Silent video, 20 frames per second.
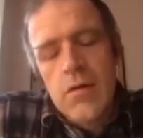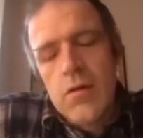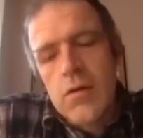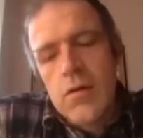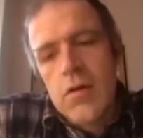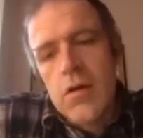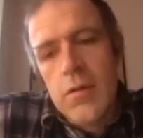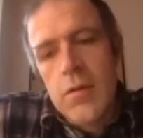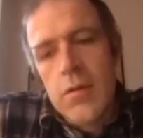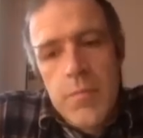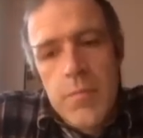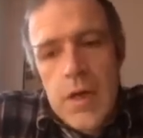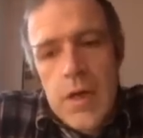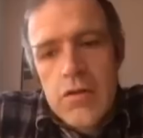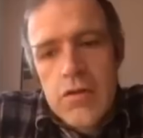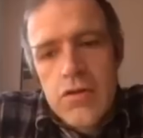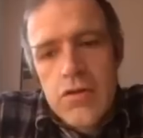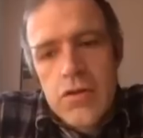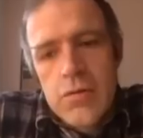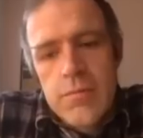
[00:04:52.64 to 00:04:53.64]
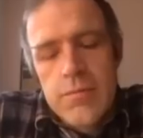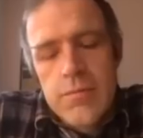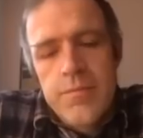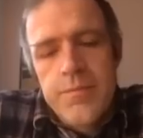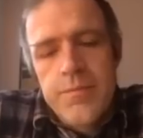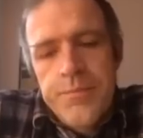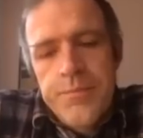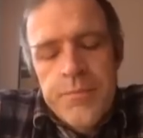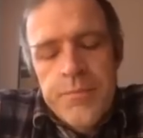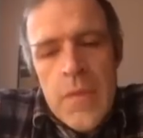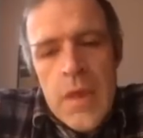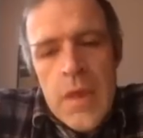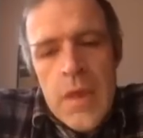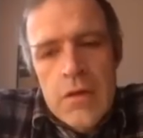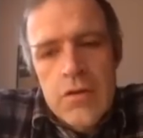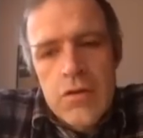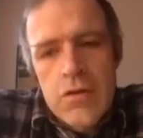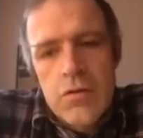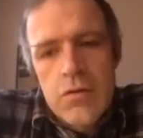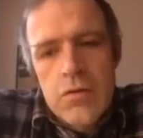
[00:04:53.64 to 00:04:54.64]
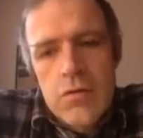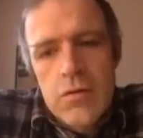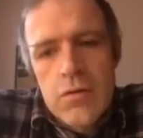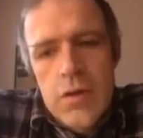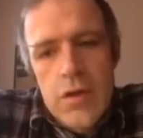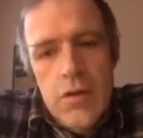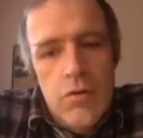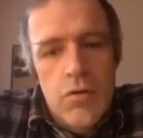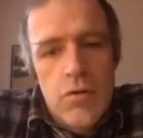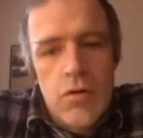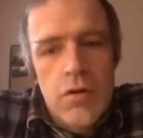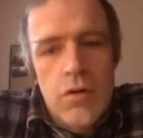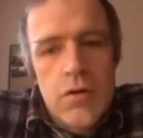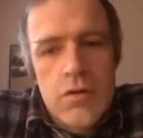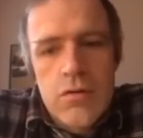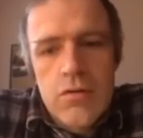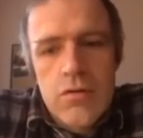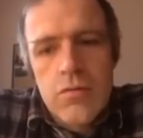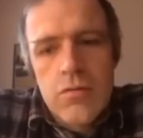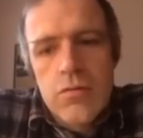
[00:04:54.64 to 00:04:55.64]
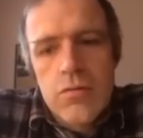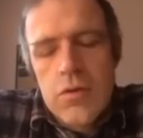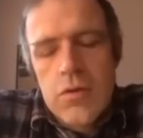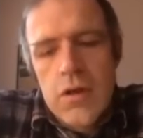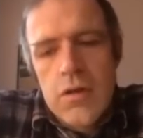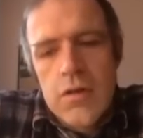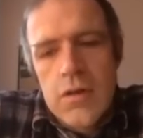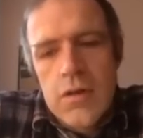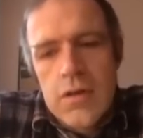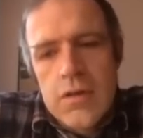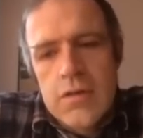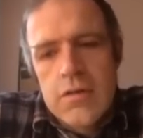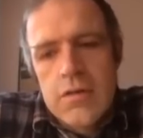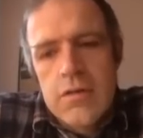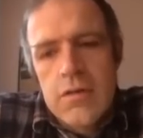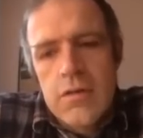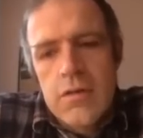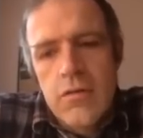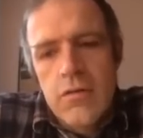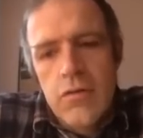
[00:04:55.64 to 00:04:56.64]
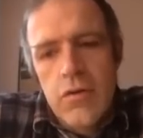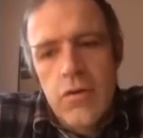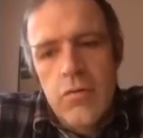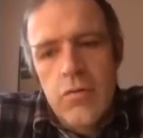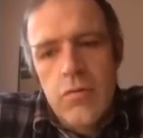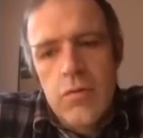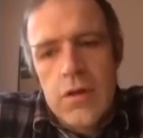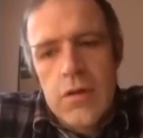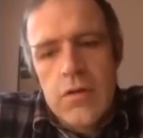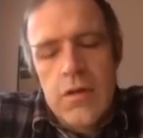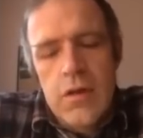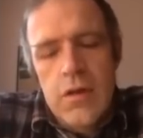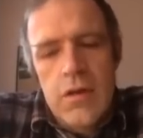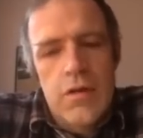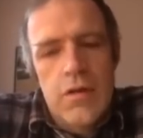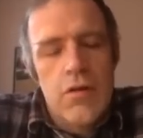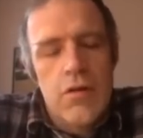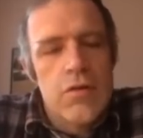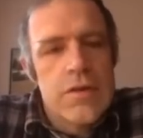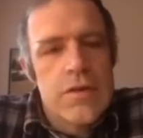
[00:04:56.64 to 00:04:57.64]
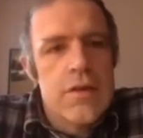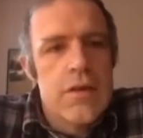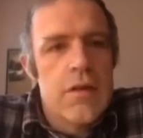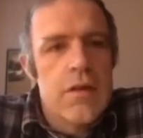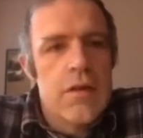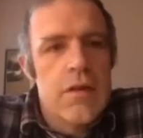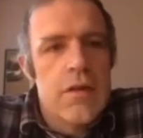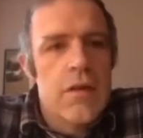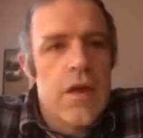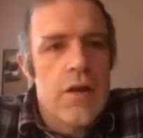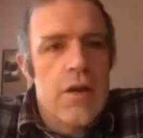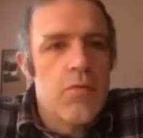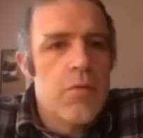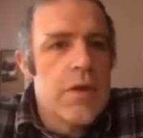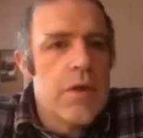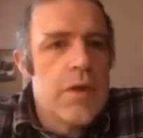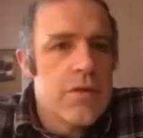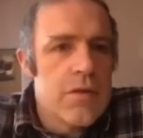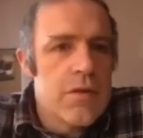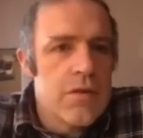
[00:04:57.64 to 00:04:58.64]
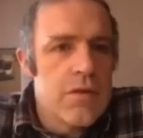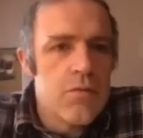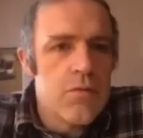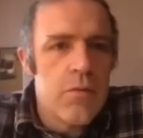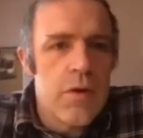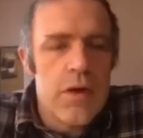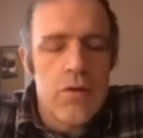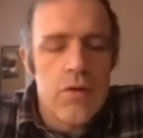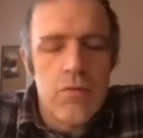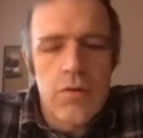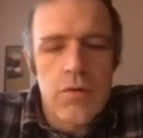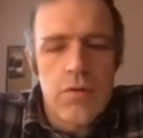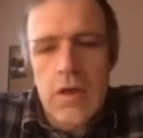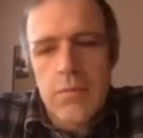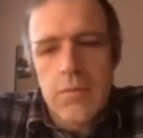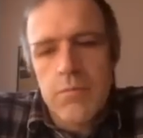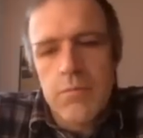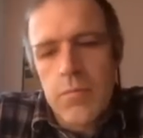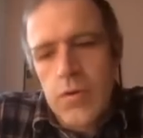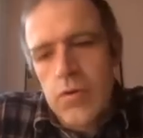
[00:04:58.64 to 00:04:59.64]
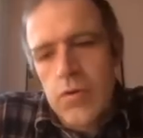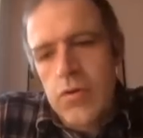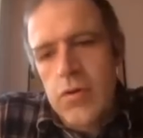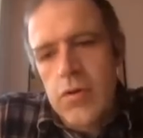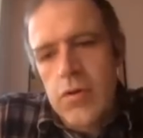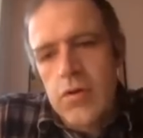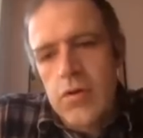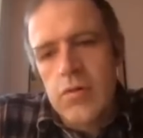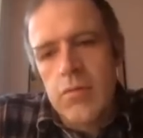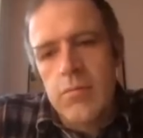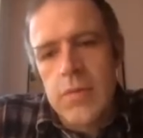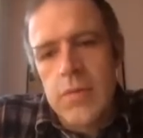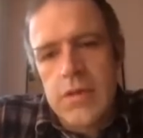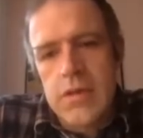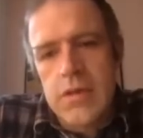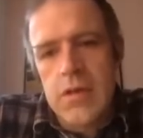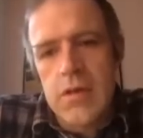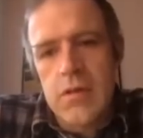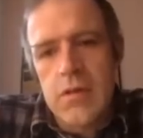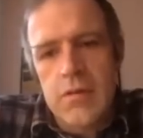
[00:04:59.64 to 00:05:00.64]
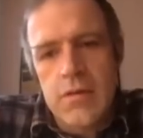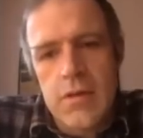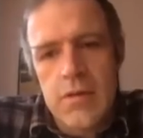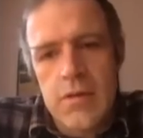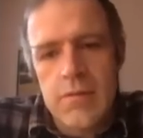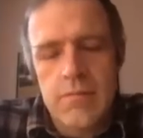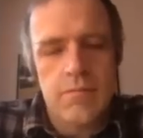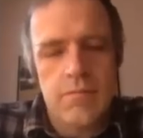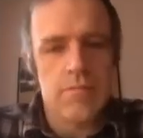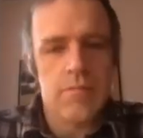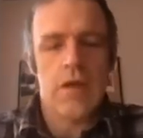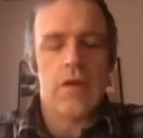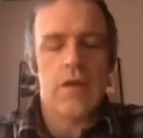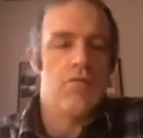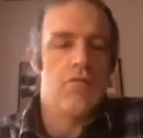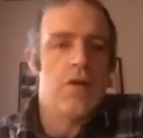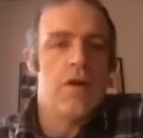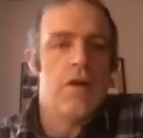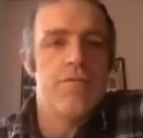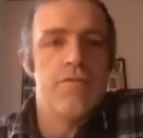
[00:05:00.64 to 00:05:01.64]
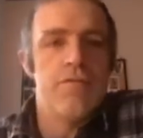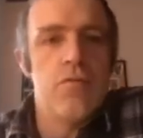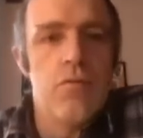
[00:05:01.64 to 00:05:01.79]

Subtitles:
in Belgium. So in Holland too, it's still known. There are still addresses where you can buy basalt. You have to